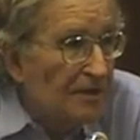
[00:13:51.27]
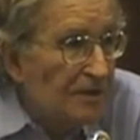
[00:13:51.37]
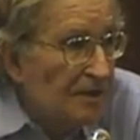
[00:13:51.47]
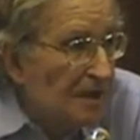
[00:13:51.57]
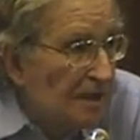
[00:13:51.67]

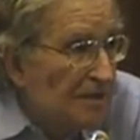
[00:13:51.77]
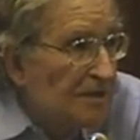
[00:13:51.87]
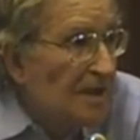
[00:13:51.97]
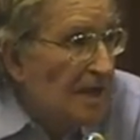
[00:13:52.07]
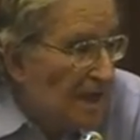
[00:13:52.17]
ends in
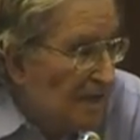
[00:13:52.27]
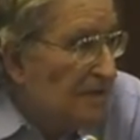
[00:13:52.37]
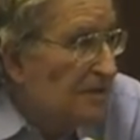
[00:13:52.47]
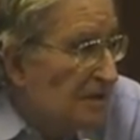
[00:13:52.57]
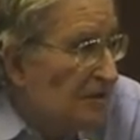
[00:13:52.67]
accord with
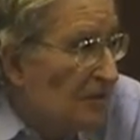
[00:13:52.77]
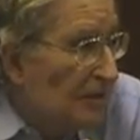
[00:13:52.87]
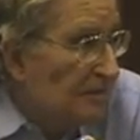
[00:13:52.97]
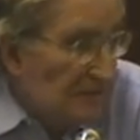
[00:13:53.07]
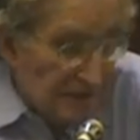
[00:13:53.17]
the
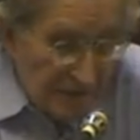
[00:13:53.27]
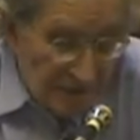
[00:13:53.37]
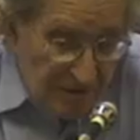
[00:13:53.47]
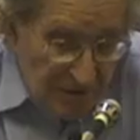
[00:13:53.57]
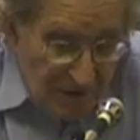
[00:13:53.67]
Charter of the
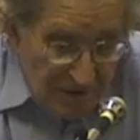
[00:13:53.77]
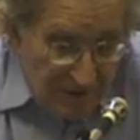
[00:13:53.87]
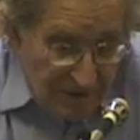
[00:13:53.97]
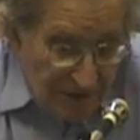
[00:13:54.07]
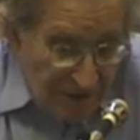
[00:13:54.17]
United Nations.